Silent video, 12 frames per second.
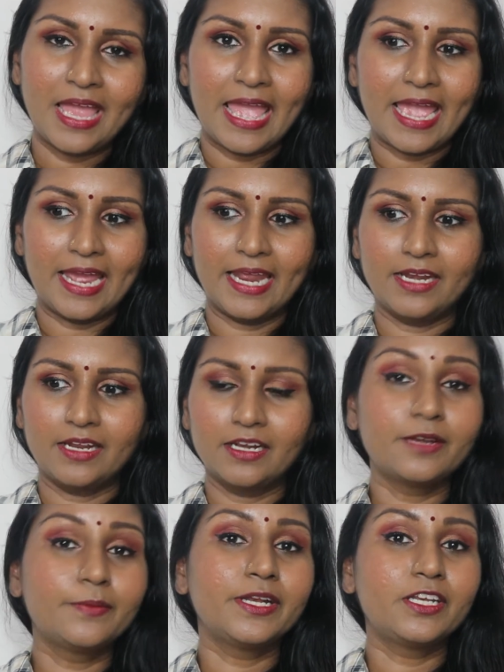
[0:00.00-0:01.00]
and a
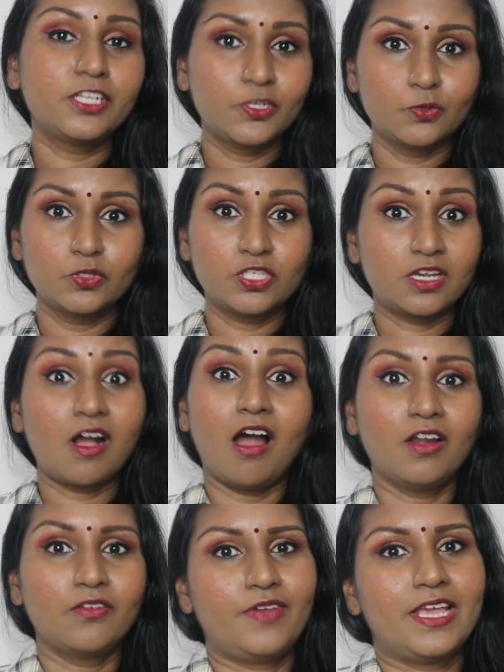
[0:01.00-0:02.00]
little bit huge
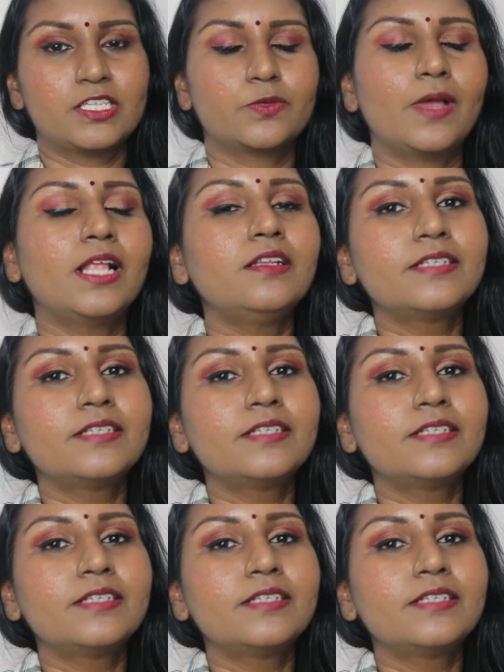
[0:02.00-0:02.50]
calf as well